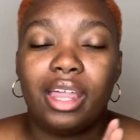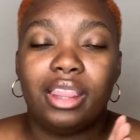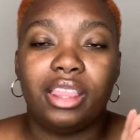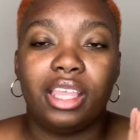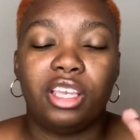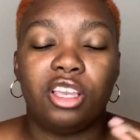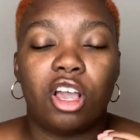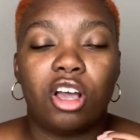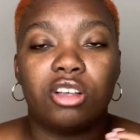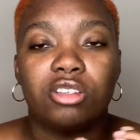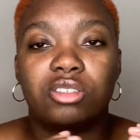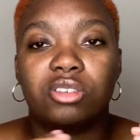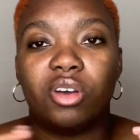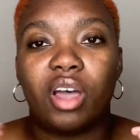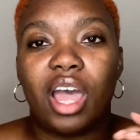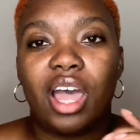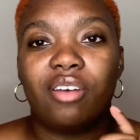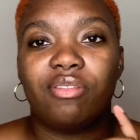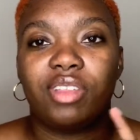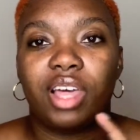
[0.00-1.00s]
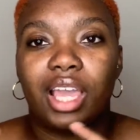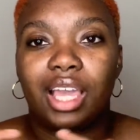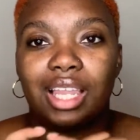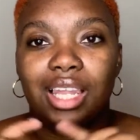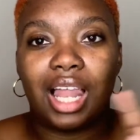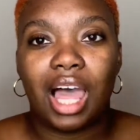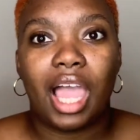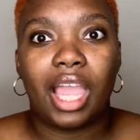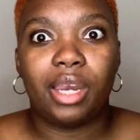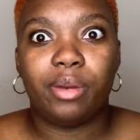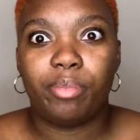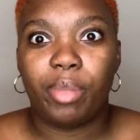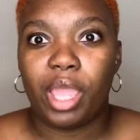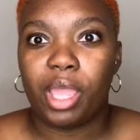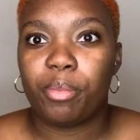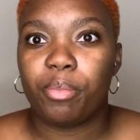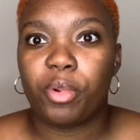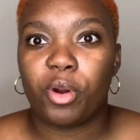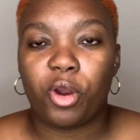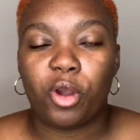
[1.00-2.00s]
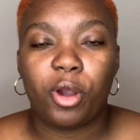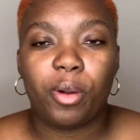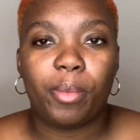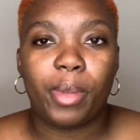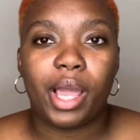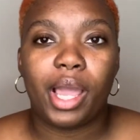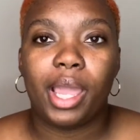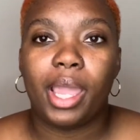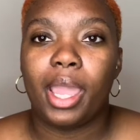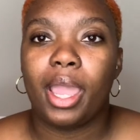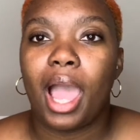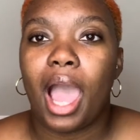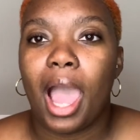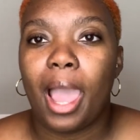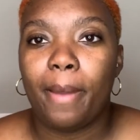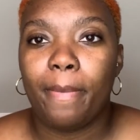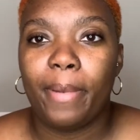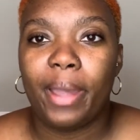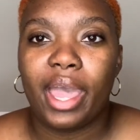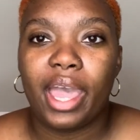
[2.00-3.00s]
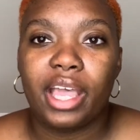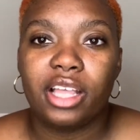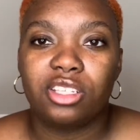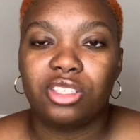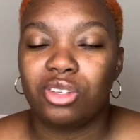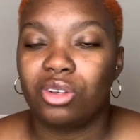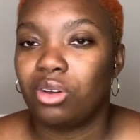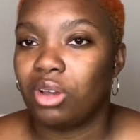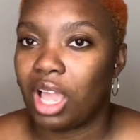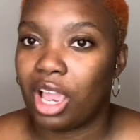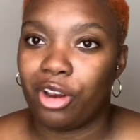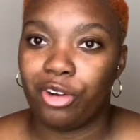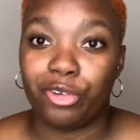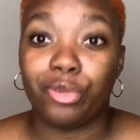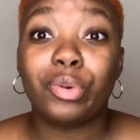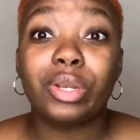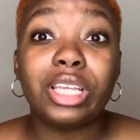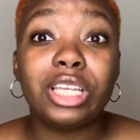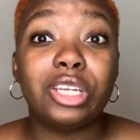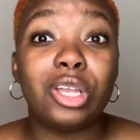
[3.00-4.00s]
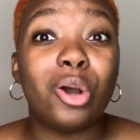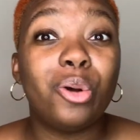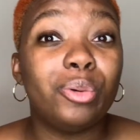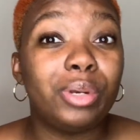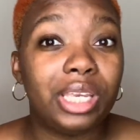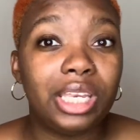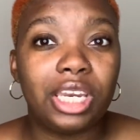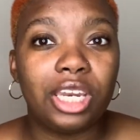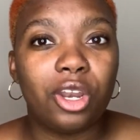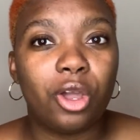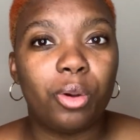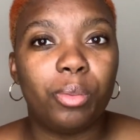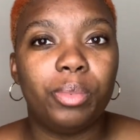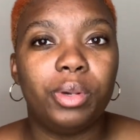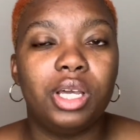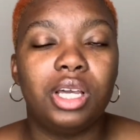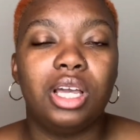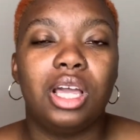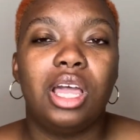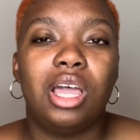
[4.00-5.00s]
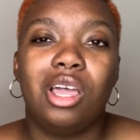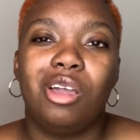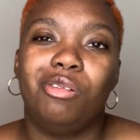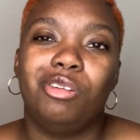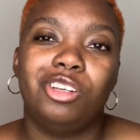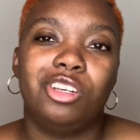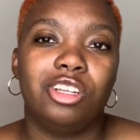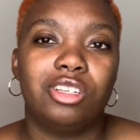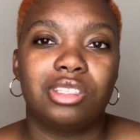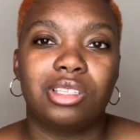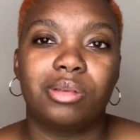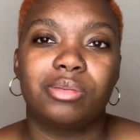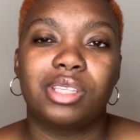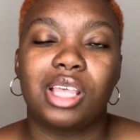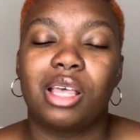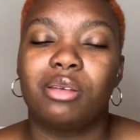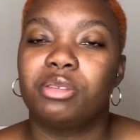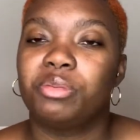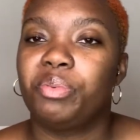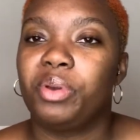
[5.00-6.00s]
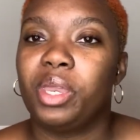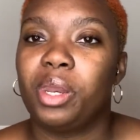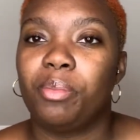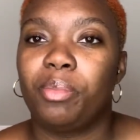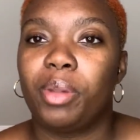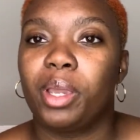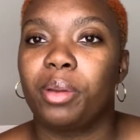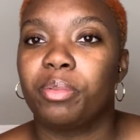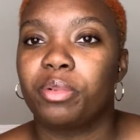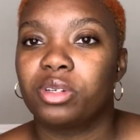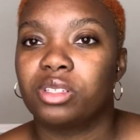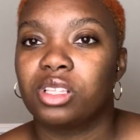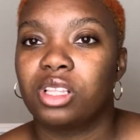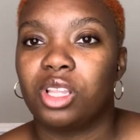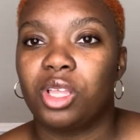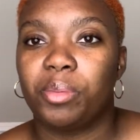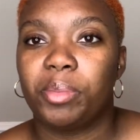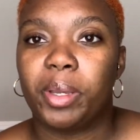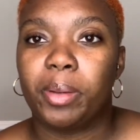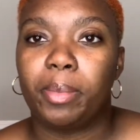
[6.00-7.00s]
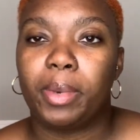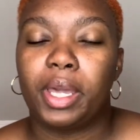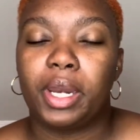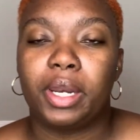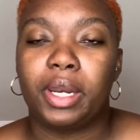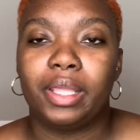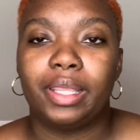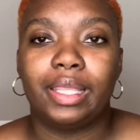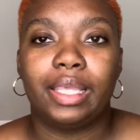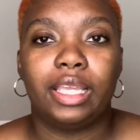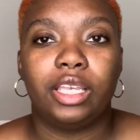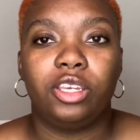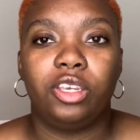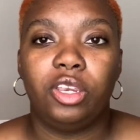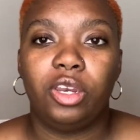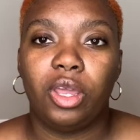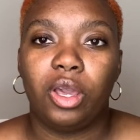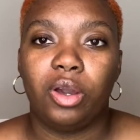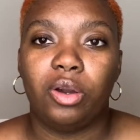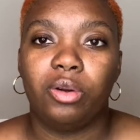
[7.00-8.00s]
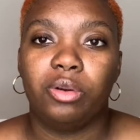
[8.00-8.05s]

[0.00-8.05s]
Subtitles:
They also have like lined paper on my iPad, so I really don't need a notebook. You know, sometimes pen and paper is a little bit better than, you know,